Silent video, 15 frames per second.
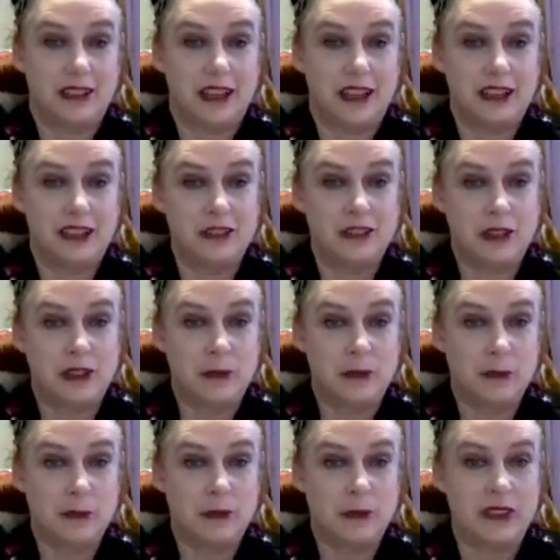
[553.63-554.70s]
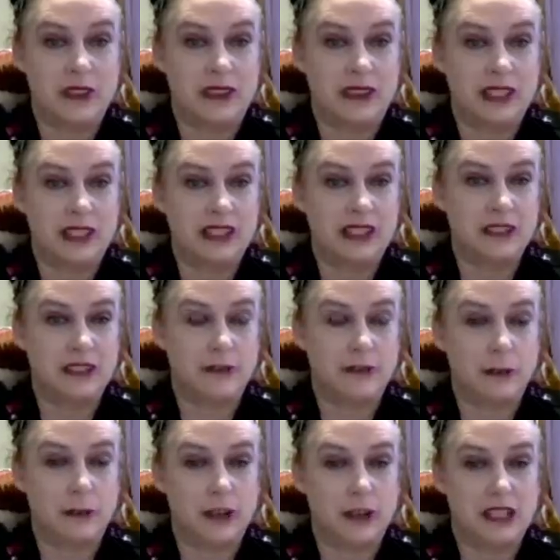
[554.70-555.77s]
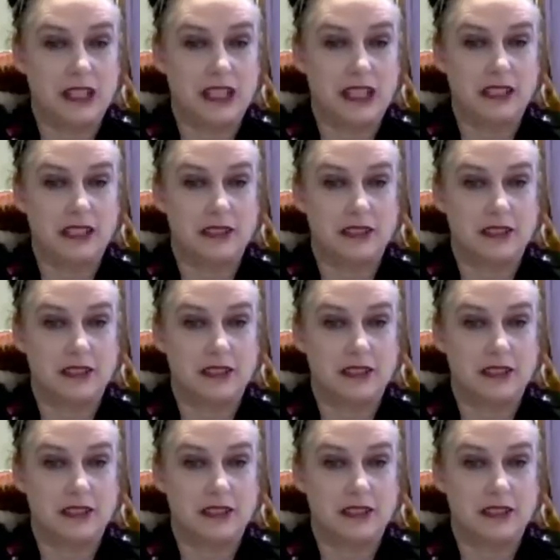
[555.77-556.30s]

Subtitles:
And you come up with an idea for a project